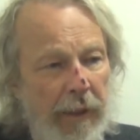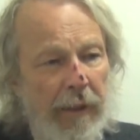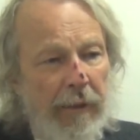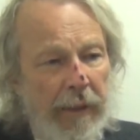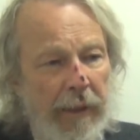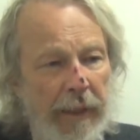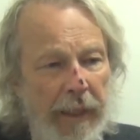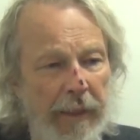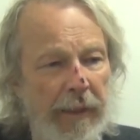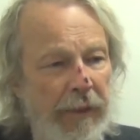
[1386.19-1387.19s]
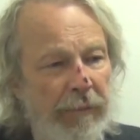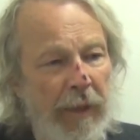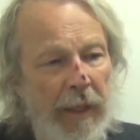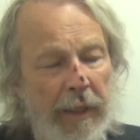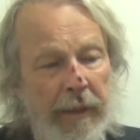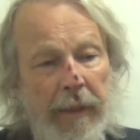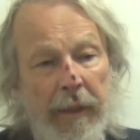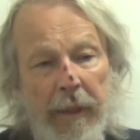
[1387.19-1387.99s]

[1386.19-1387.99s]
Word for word: Clearly, he had in his mind